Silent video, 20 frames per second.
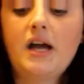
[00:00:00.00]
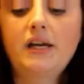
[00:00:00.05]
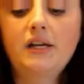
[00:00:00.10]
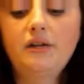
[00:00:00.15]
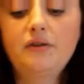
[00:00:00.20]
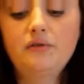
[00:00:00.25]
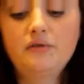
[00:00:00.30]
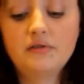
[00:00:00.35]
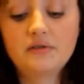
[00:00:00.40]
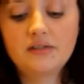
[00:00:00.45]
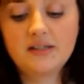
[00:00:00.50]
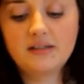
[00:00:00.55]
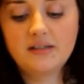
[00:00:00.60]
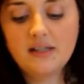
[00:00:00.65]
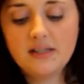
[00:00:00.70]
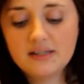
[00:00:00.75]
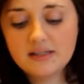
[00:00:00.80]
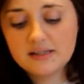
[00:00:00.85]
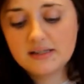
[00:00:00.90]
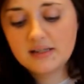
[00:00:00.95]
use
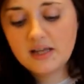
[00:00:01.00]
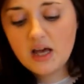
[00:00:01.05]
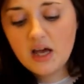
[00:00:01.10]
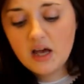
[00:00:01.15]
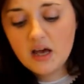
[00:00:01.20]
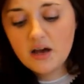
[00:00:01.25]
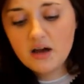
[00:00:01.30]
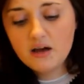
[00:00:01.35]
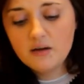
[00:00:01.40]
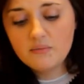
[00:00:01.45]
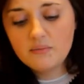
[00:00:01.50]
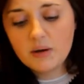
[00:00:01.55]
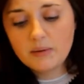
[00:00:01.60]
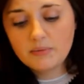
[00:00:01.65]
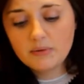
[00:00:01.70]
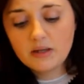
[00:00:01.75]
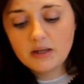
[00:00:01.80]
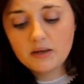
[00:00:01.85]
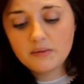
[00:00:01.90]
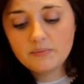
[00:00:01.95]
this
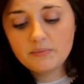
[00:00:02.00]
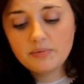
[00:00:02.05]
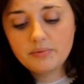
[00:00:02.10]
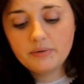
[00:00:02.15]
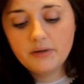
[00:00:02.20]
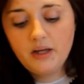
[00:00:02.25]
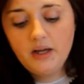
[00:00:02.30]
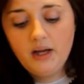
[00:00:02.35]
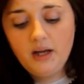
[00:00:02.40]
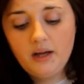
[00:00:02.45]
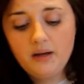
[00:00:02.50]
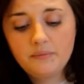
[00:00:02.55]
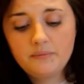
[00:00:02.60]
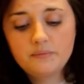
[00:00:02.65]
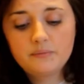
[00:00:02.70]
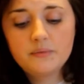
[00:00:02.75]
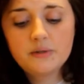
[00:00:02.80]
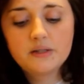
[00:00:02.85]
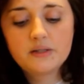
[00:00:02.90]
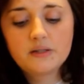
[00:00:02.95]
bubble up
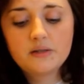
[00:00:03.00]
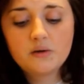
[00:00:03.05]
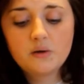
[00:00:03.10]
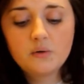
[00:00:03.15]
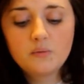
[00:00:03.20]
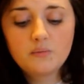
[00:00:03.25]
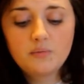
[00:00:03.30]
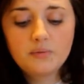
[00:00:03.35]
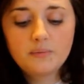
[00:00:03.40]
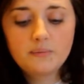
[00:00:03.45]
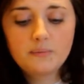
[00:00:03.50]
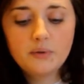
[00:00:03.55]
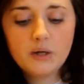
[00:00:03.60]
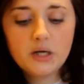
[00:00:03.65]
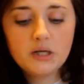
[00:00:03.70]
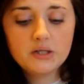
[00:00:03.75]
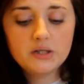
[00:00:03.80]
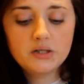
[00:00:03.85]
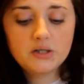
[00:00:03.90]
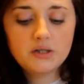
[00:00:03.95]
um, soap
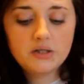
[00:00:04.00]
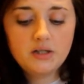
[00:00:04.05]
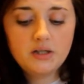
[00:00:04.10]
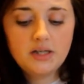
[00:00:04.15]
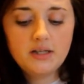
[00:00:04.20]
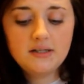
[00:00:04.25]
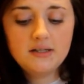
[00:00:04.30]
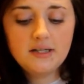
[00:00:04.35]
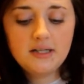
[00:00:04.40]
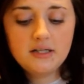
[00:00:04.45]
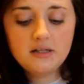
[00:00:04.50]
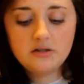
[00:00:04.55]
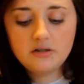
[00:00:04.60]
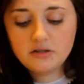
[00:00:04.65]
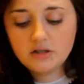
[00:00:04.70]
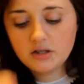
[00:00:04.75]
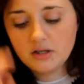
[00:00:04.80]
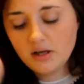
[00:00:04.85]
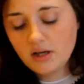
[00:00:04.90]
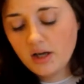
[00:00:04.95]
brush and
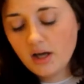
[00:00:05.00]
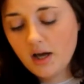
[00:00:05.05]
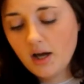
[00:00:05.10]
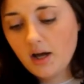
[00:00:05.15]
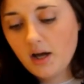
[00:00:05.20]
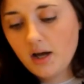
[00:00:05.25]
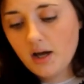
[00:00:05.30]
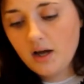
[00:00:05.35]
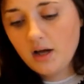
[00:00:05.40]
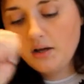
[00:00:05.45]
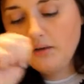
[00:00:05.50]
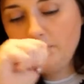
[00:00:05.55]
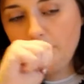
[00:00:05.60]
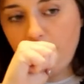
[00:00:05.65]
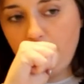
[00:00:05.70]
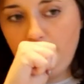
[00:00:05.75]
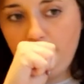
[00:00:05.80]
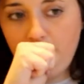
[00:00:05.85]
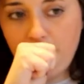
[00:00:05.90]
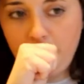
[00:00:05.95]
dish.
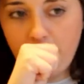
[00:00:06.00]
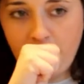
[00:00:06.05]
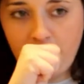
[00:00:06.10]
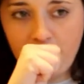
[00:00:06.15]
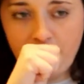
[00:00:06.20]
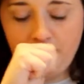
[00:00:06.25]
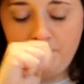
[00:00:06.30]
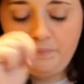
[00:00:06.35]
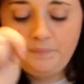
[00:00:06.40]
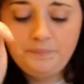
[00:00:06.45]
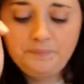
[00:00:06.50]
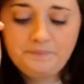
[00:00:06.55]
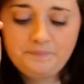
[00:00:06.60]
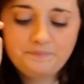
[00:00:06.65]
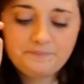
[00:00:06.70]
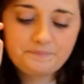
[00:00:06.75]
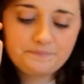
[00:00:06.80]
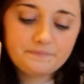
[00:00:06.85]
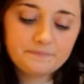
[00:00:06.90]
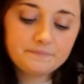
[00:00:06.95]
I
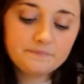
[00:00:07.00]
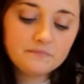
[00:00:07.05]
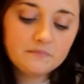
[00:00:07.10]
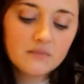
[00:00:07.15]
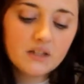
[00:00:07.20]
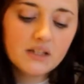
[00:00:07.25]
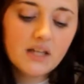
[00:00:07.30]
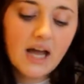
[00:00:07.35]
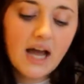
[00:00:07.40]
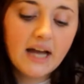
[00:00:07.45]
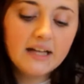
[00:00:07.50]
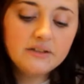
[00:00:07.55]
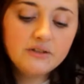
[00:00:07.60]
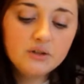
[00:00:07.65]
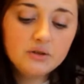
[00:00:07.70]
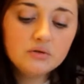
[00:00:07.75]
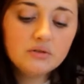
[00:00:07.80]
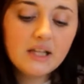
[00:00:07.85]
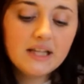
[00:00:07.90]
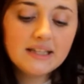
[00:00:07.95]

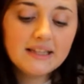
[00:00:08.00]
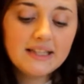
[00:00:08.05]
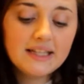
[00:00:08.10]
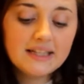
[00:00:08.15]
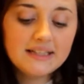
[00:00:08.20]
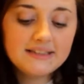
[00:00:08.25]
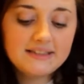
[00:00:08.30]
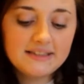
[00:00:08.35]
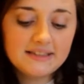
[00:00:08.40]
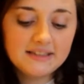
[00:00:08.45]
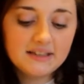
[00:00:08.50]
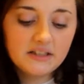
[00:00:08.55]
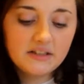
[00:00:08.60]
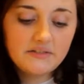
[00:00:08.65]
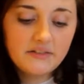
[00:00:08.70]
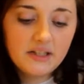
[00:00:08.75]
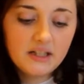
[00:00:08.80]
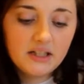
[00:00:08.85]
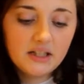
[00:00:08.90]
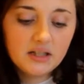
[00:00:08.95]
do like the idea
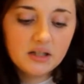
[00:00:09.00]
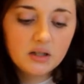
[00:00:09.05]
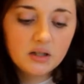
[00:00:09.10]
of it,